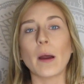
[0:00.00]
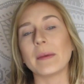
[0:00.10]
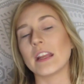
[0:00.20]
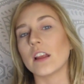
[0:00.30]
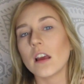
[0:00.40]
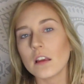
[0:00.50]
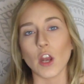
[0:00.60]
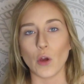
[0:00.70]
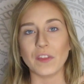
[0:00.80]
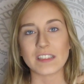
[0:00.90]
I mean,
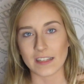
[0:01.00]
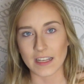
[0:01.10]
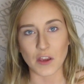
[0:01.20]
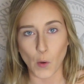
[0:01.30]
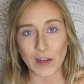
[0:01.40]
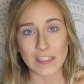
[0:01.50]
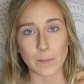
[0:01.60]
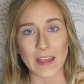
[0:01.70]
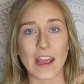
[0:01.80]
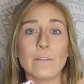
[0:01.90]
you know, this isn't going
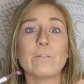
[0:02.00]
to be a